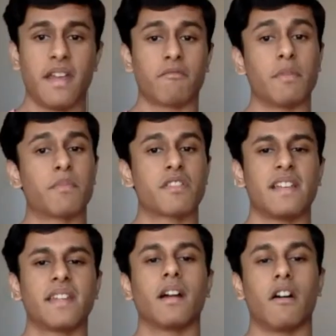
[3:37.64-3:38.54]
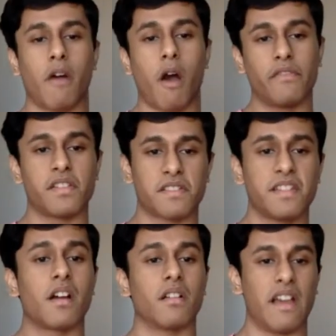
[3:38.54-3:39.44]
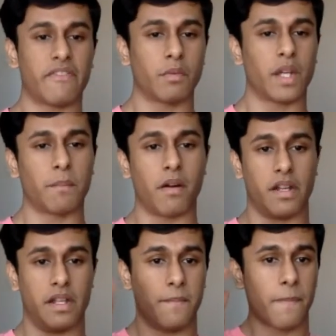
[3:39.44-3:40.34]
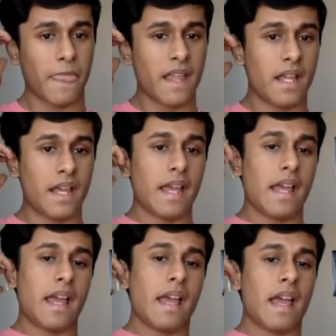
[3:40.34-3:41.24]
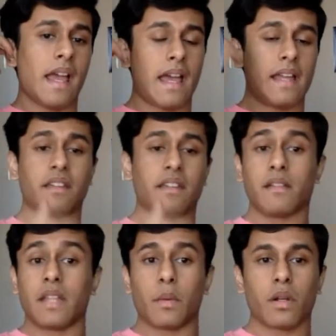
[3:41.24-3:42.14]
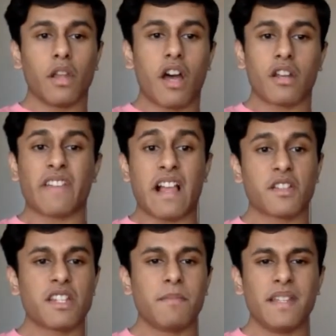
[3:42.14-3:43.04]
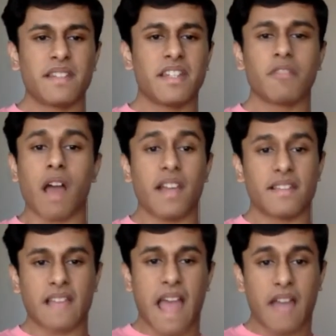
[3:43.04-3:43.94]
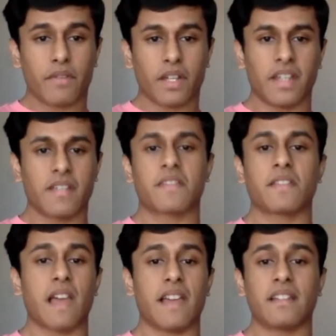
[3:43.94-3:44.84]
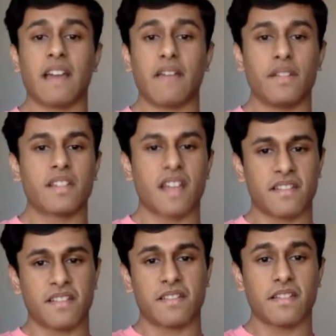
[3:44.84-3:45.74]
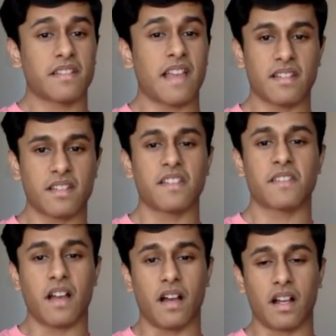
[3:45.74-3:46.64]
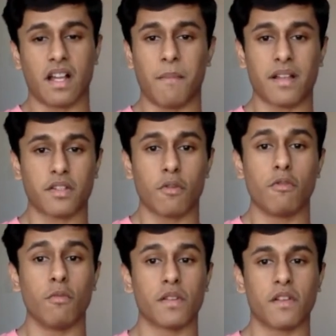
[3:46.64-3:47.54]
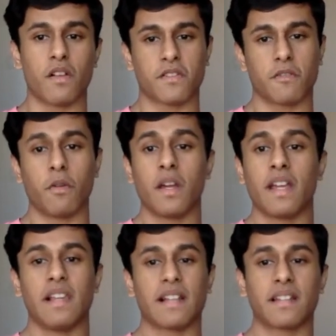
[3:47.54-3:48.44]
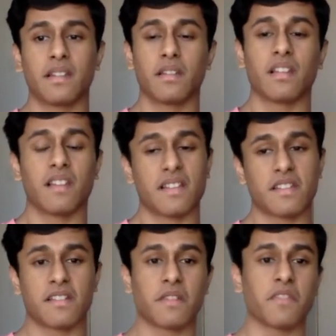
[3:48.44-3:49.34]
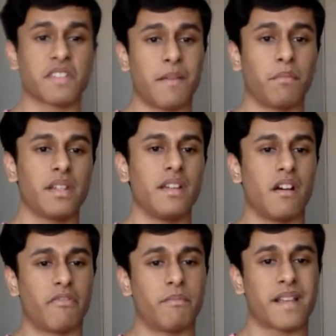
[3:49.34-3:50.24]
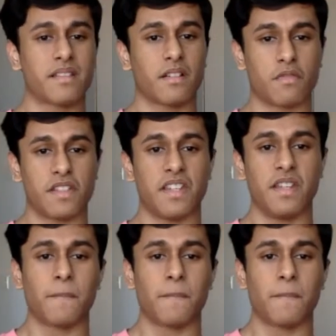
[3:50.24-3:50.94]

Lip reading: representing obviously a left-wing party. And there were a lot of LGBT rights advocates like David Sanchez Camacho, who was also elected to the Legislative Assembly of Mexico City.